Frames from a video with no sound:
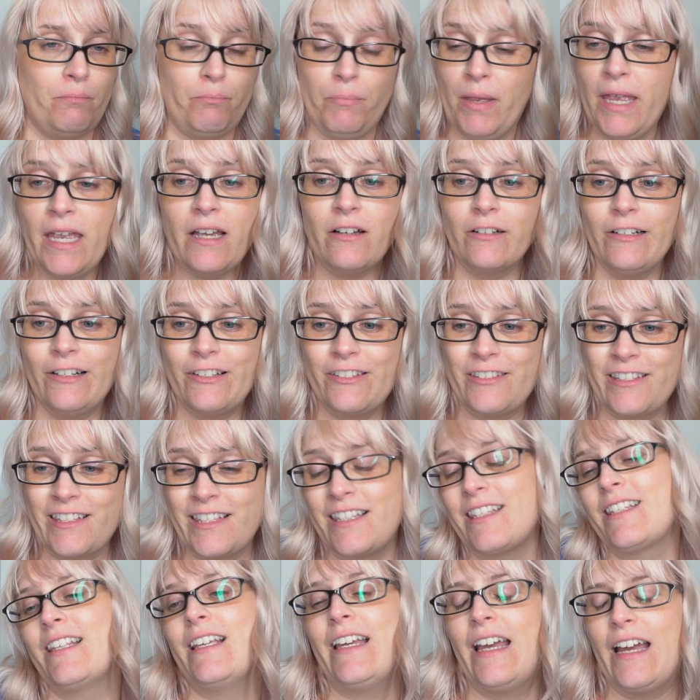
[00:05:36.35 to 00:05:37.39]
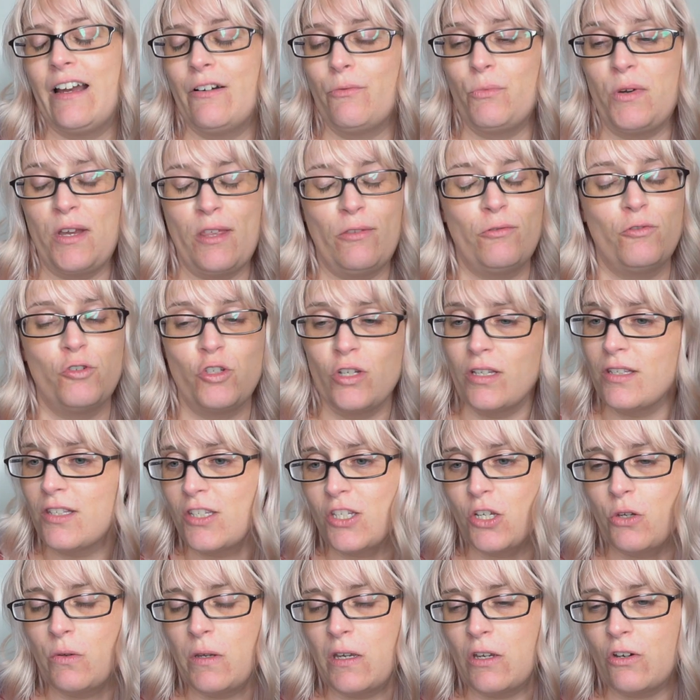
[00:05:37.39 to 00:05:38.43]
bagels with just
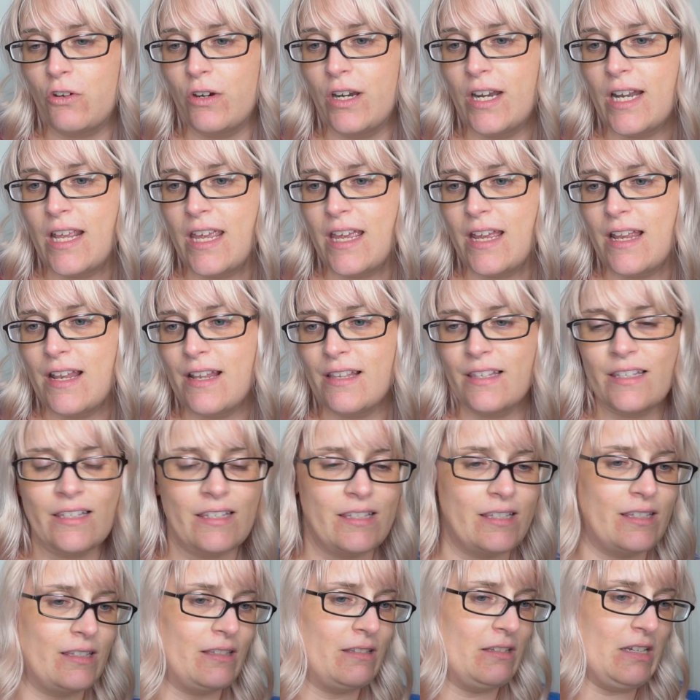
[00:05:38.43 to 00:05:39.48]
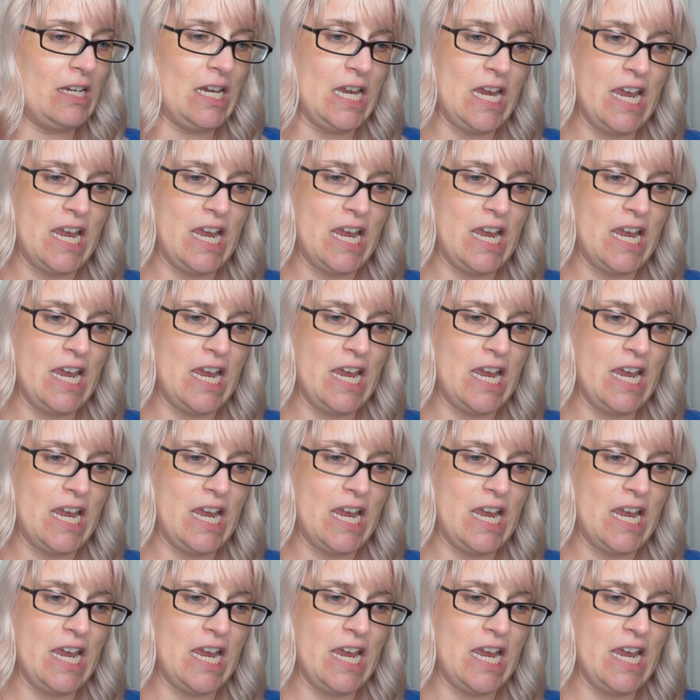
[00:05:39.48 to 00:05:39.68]
2 ingredients,